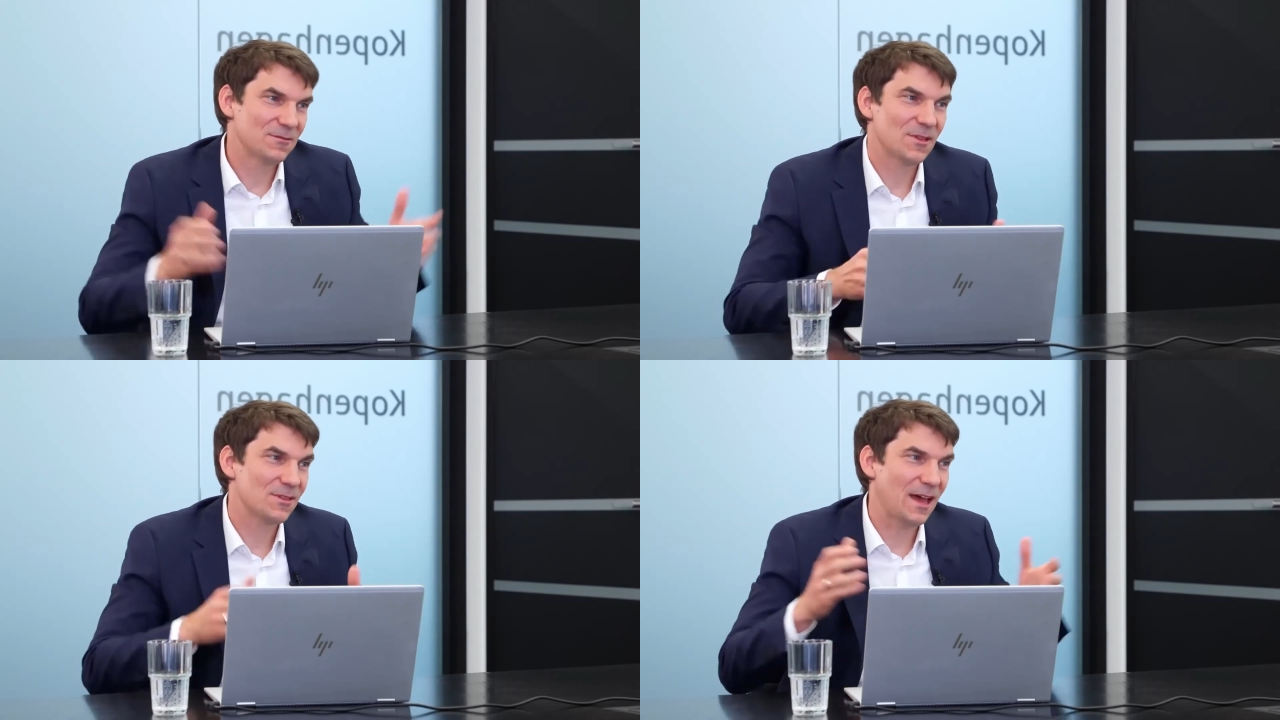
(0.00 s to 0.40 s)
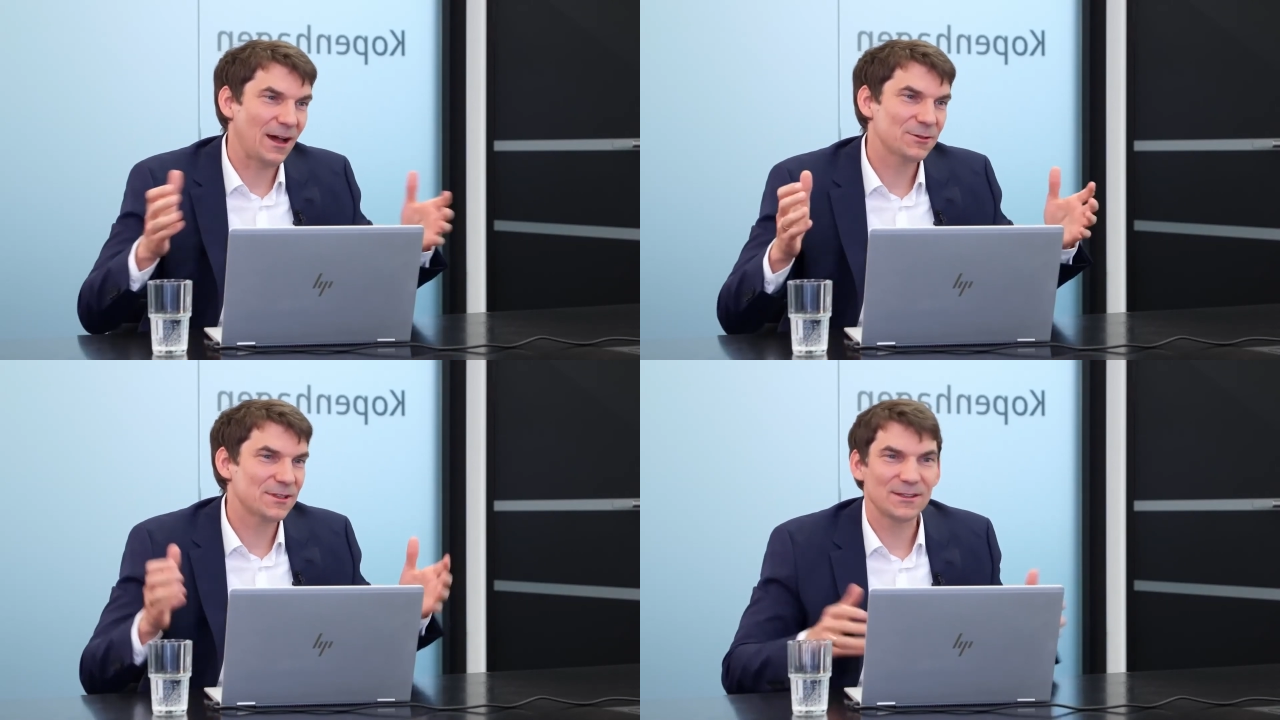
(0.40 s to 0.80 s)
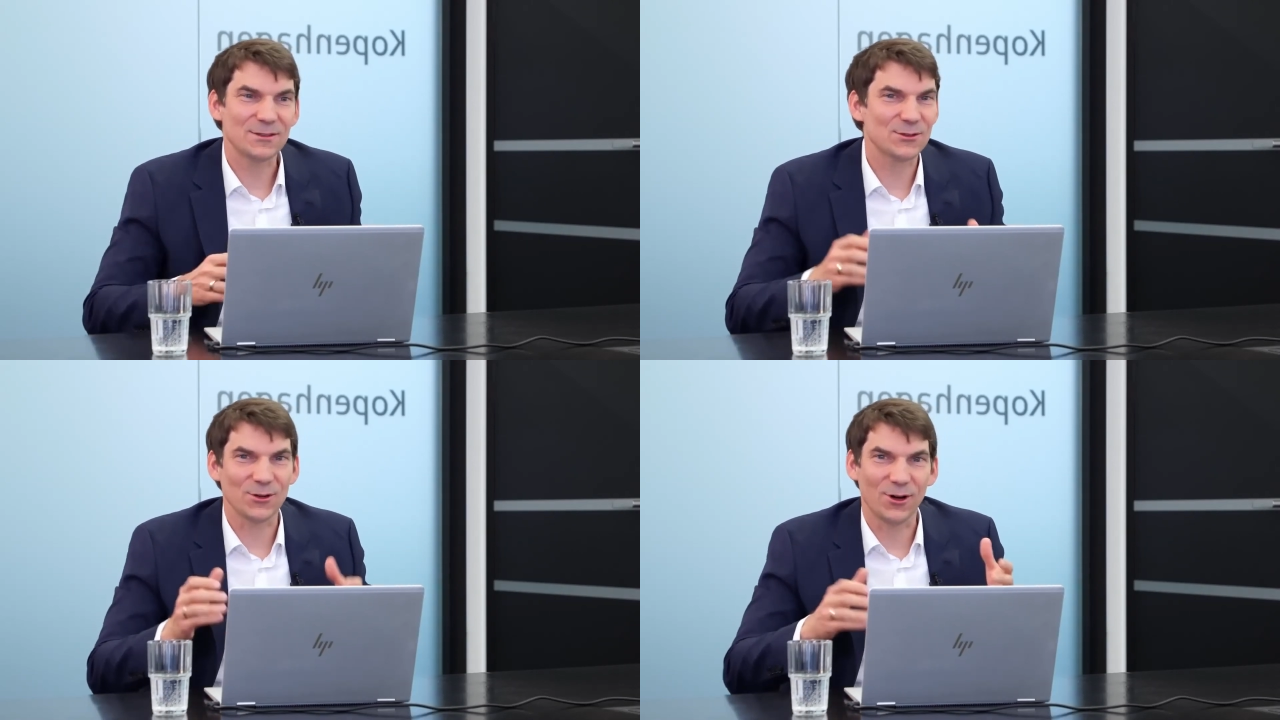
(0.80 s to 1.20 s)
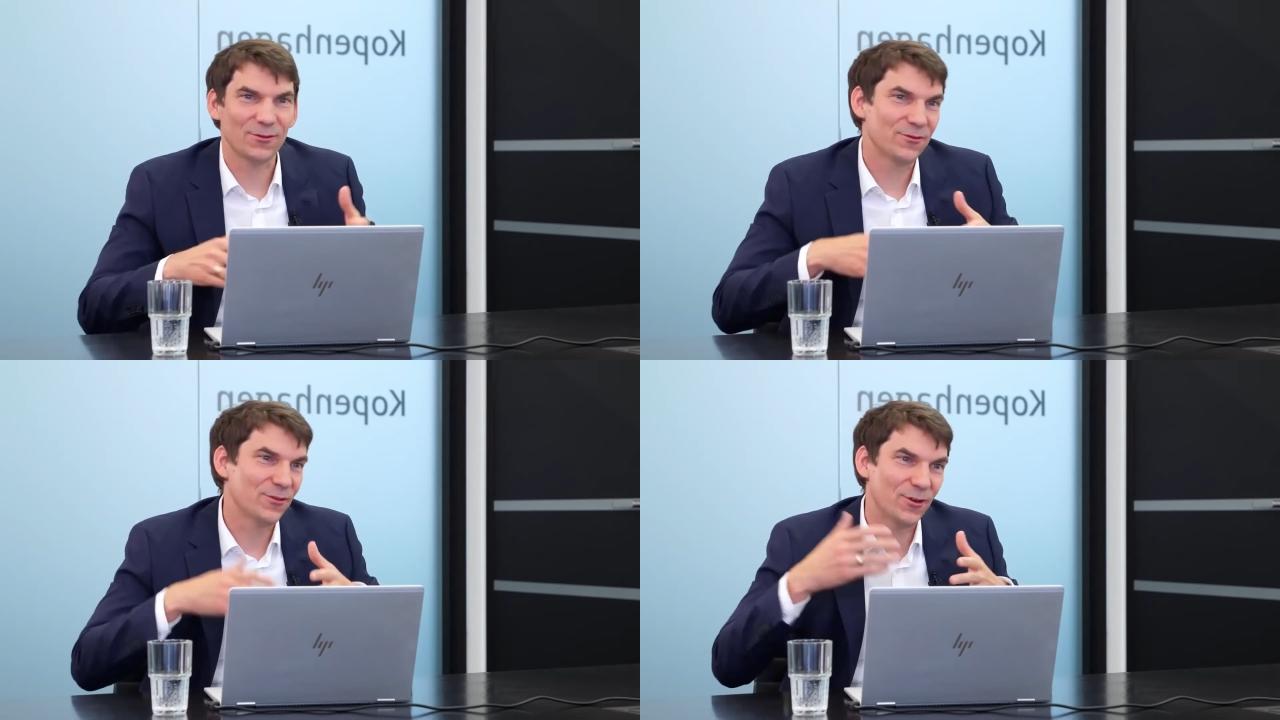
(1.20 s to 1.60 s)
thousands
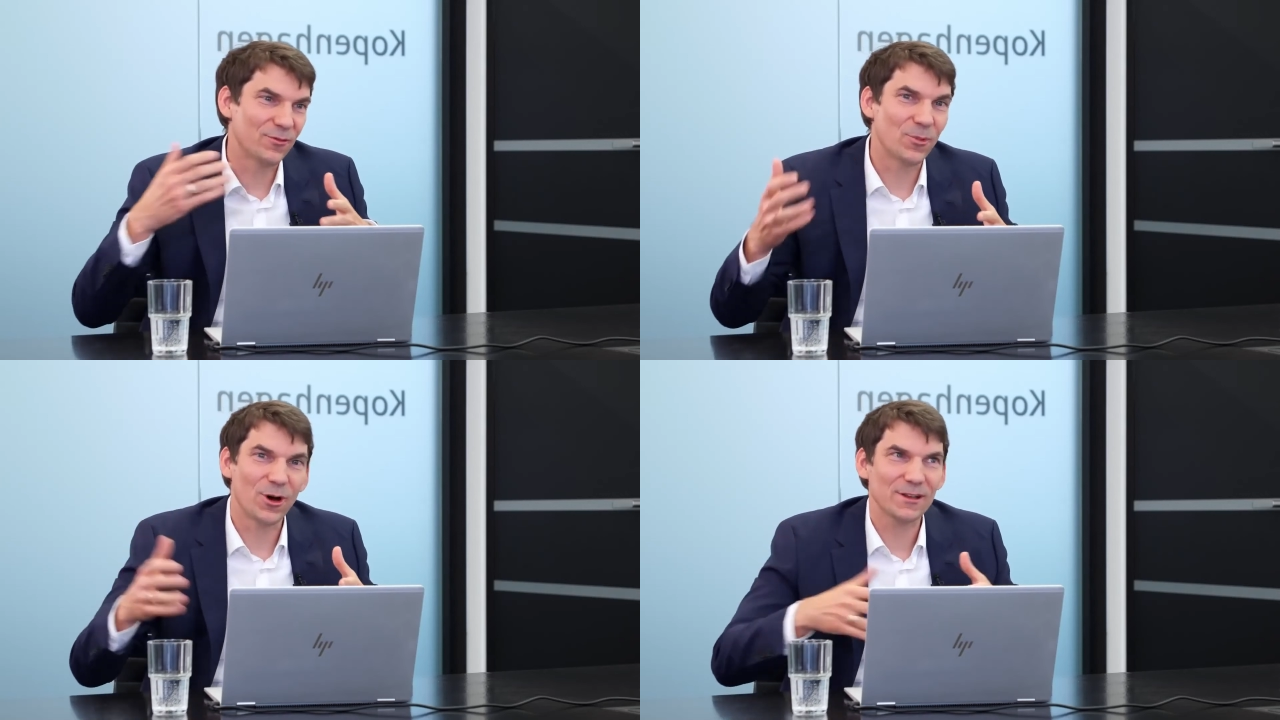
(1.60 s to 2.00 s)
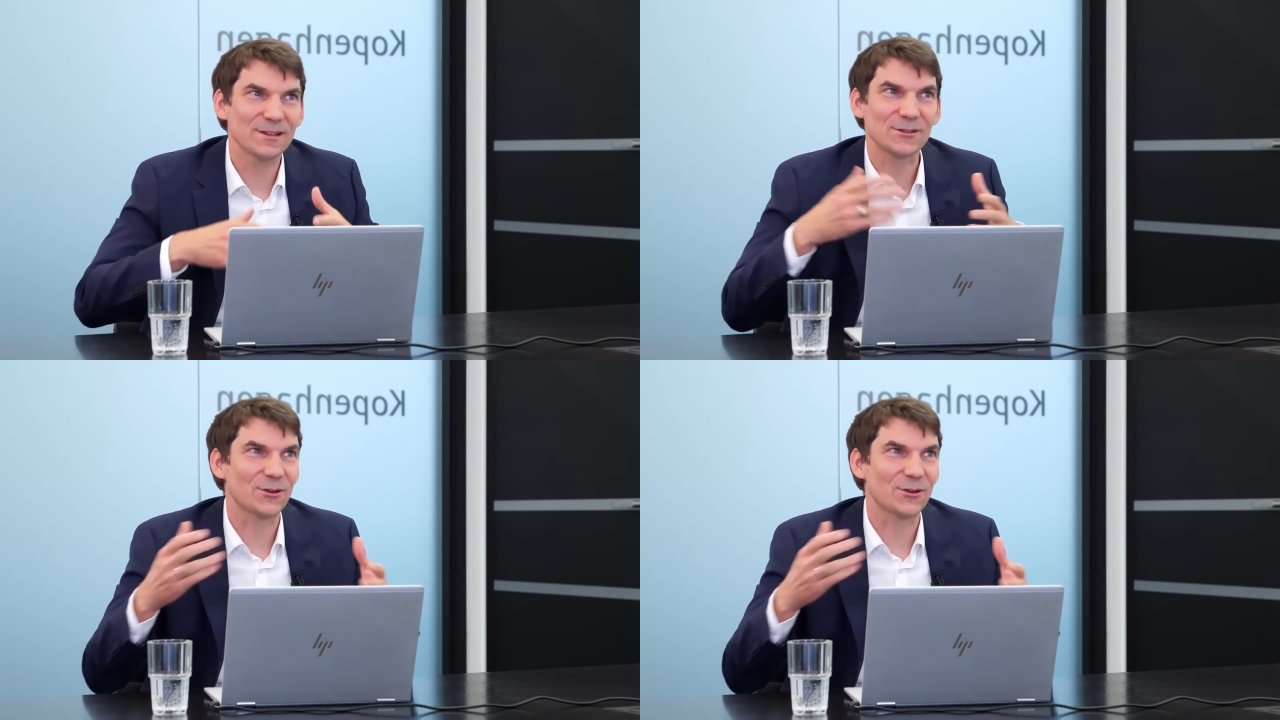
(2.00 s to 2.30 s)
of bottles